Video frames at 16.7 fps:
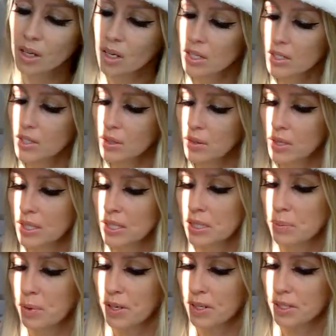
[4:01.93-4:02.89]
So
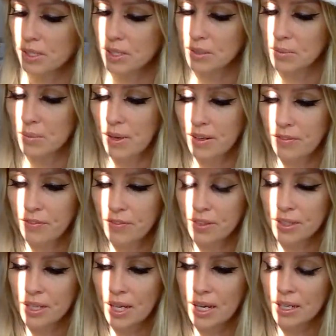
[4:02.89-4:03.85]
this person may
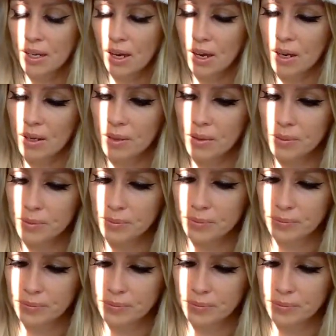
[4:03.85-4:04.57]
feel like um,